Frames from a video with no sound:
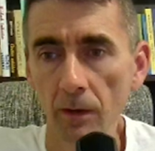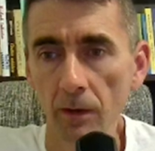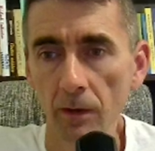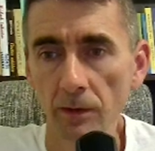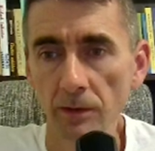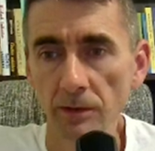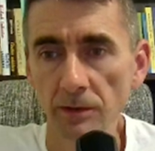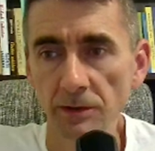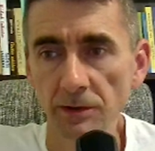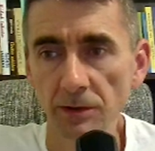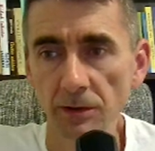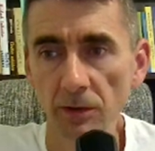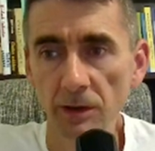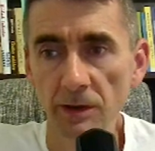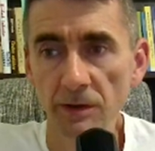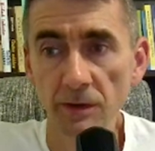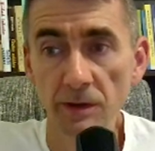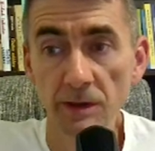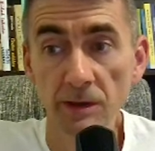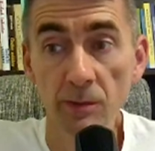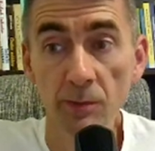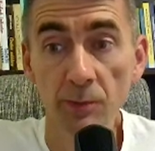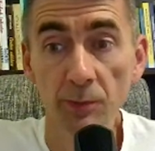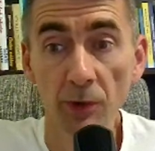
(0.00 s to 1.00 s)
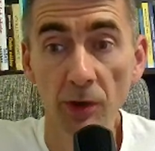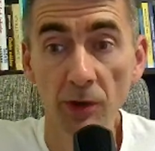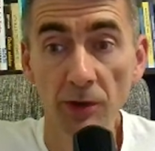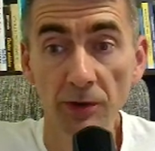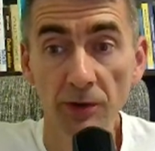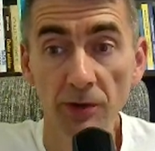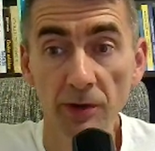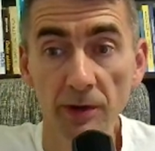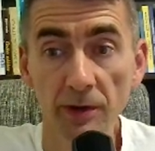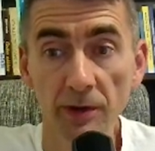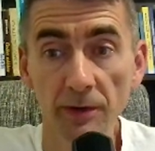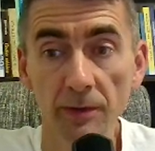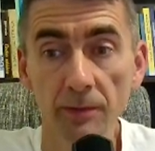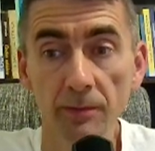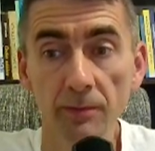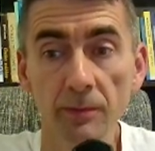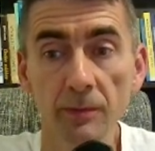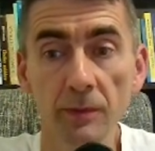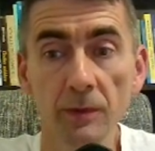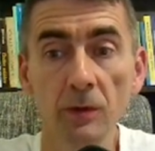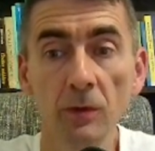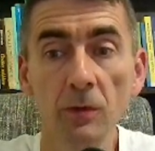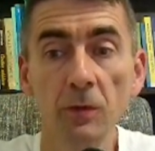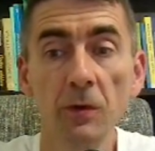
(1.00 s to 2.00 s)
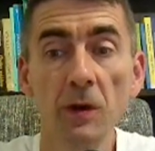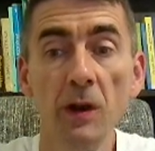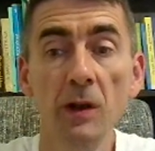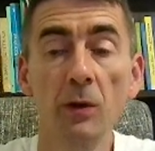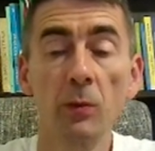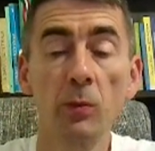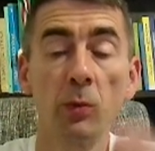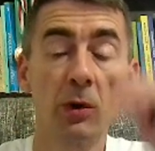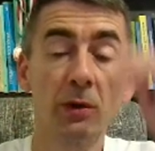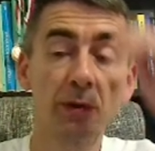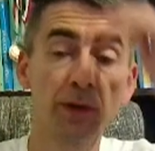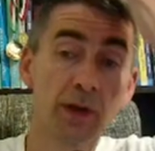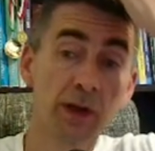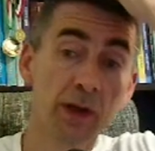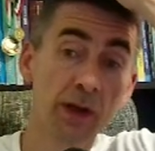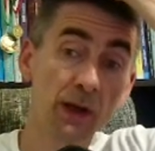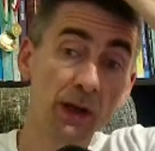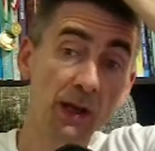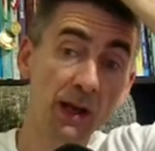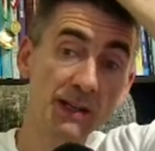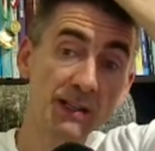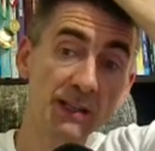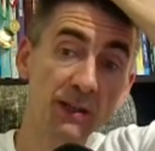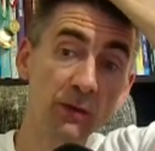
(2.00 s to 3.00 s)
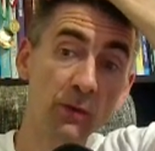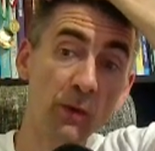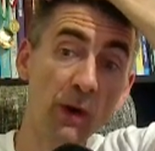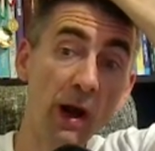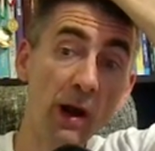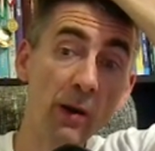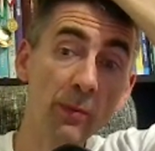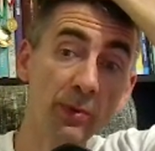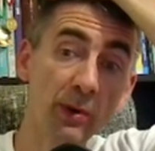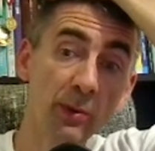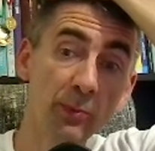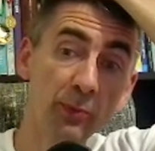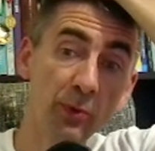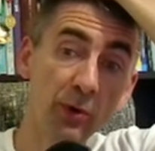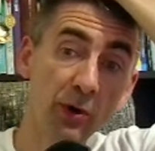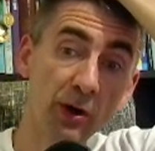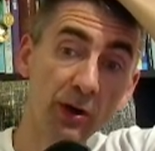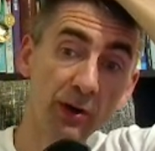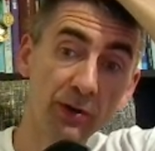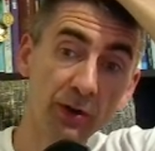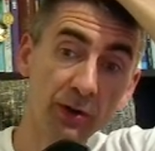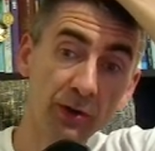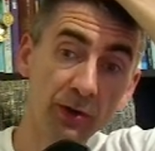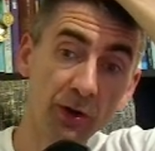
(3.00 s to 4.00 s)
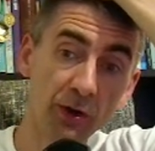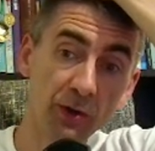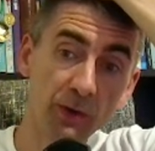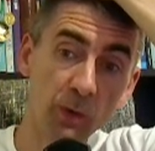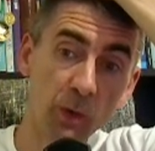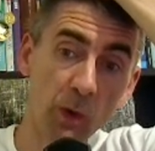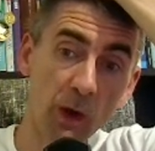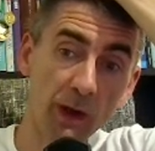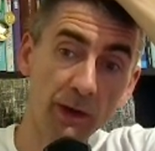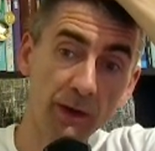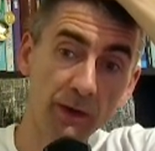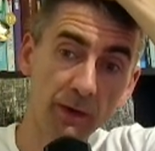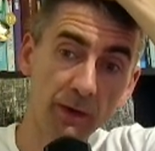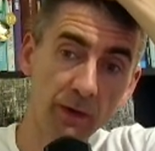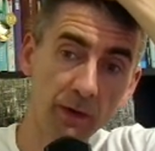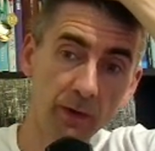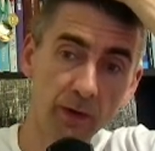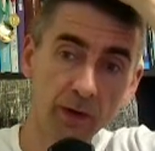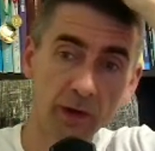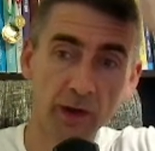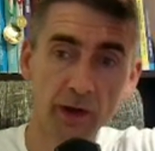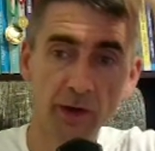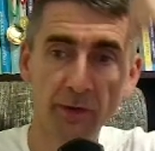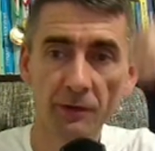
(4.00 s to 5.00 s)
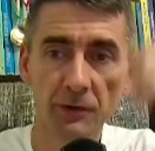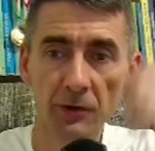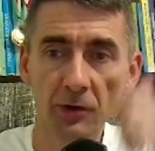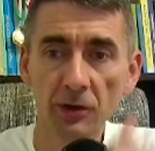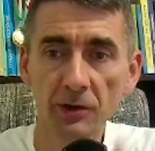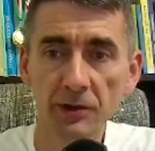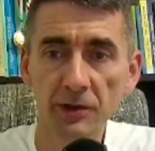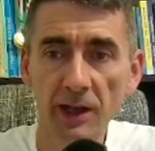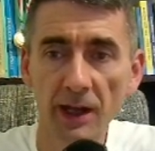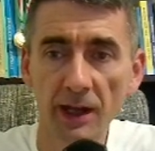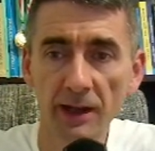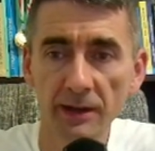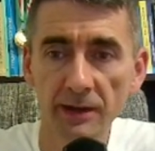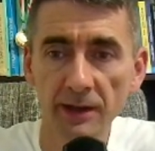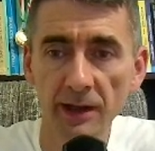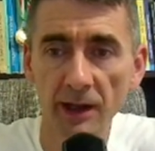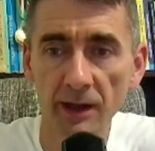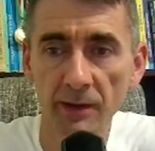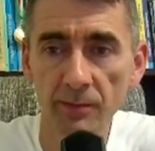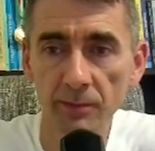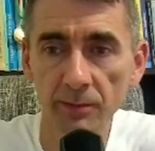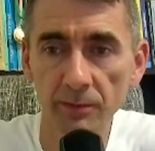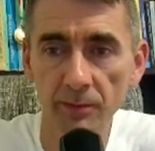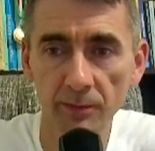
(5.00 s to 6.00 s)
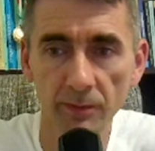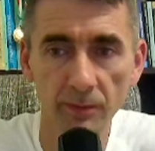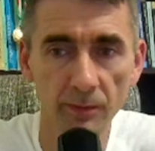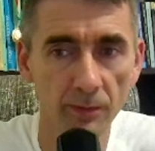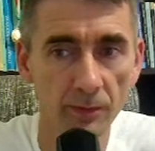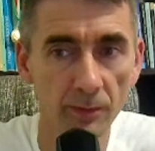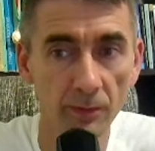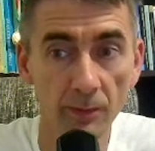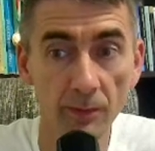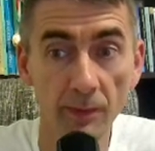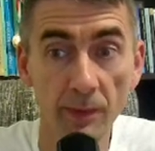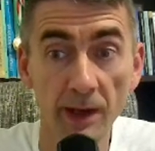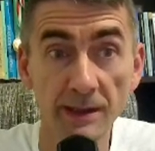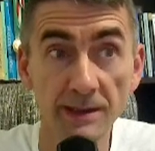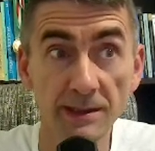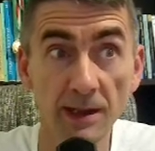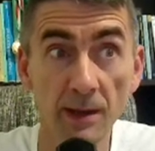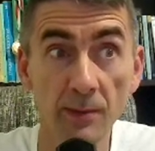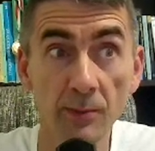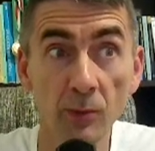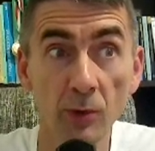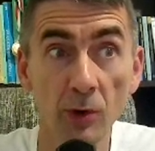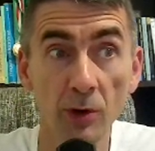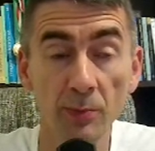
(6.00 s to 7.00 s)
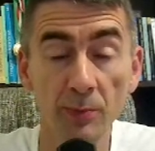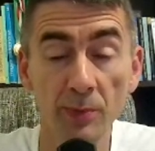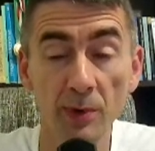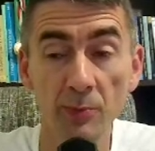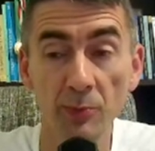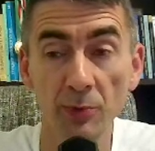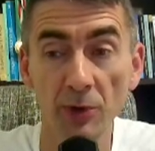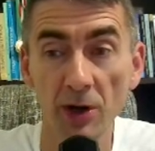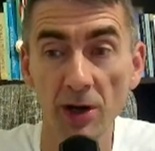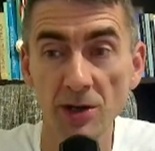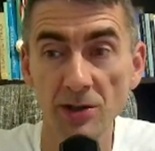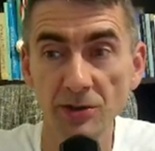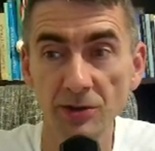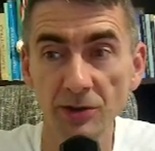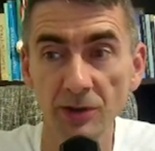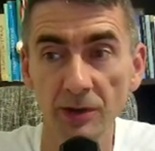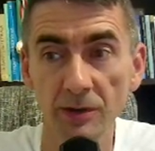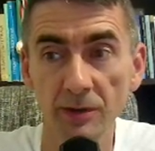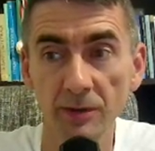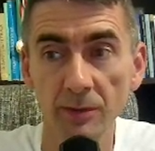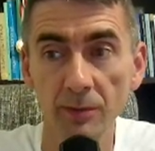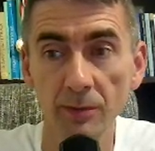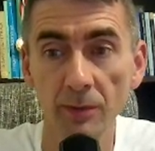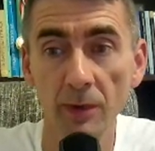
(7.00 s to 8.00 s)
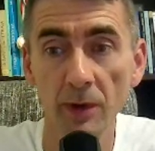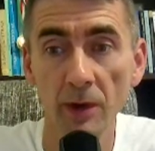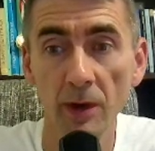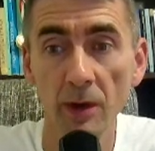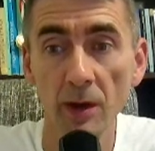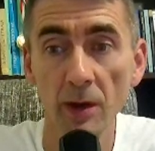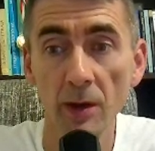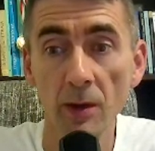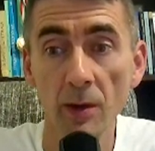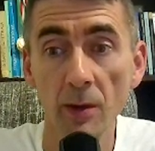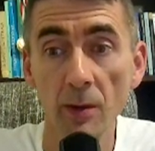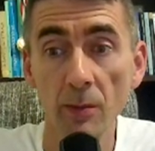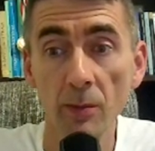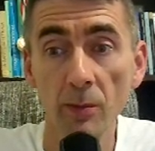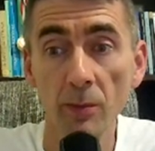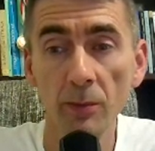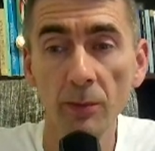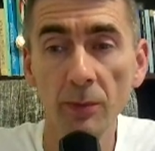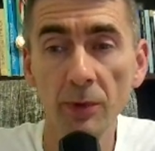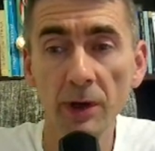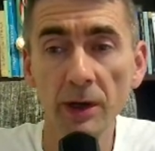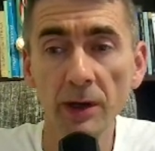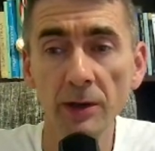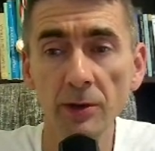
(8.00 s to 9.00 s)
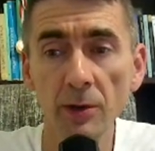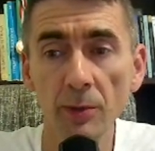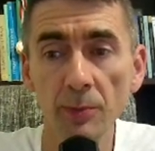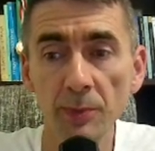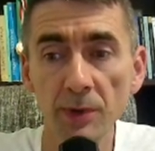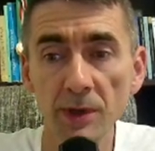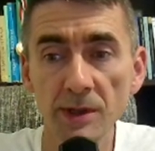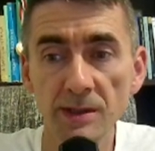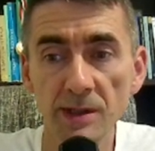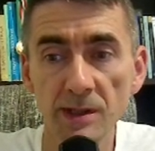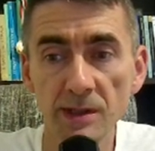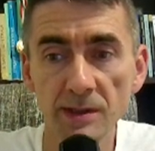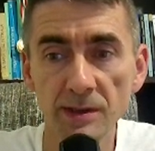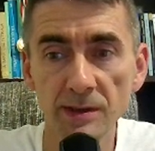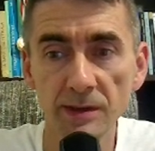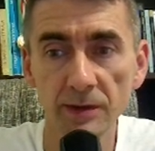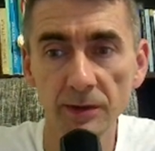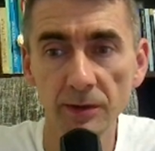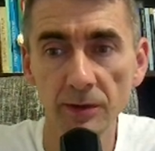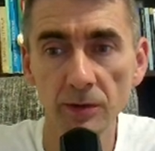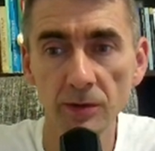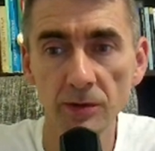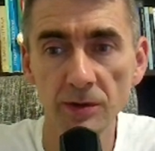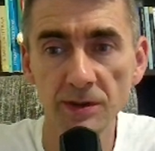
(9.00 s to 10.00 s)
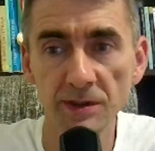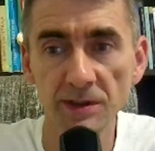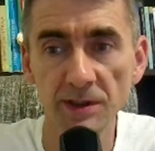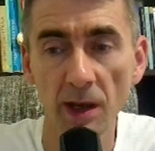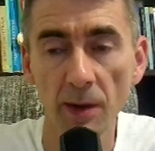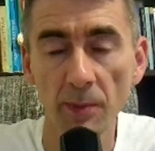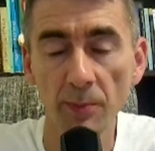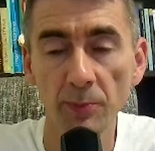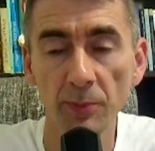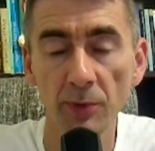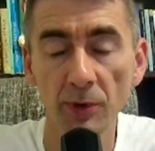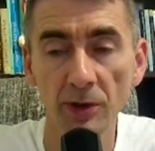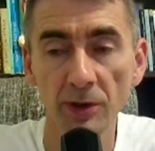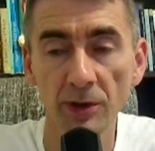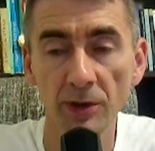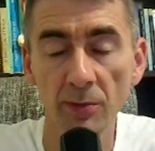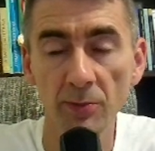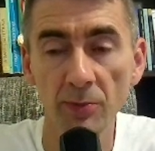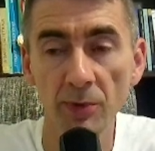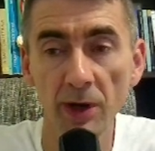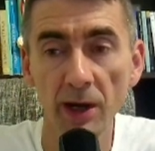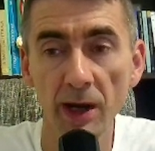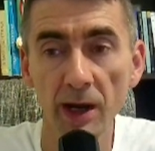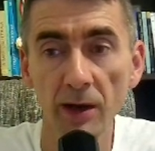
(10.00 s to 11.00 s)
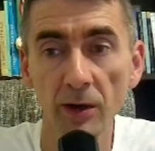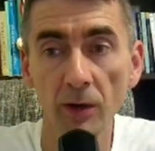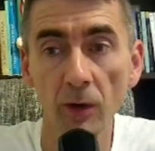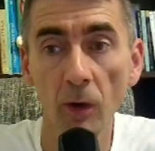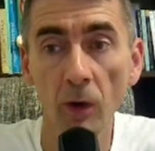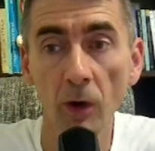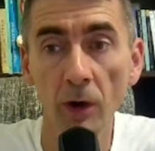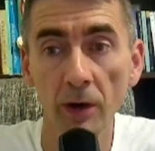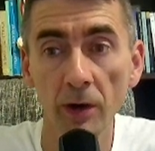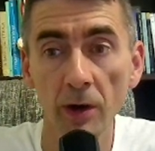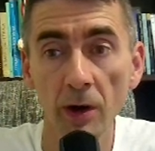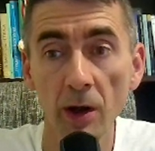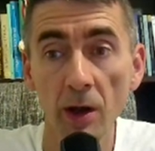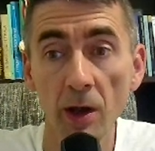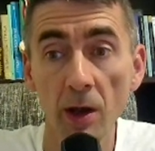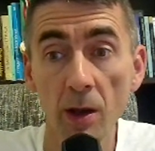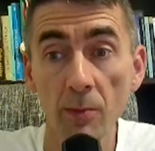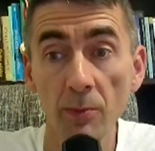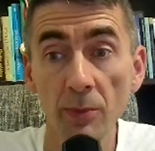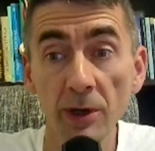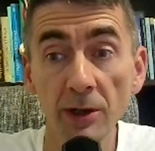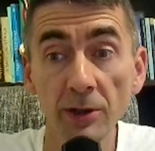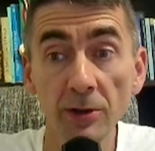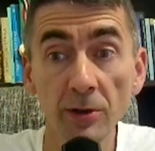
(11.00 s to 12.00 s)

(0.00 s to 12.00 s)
So it was important to think about, is it well prepared or not wet? If not yet, then make some more preparation. Bring the pieces to support the break, or bring the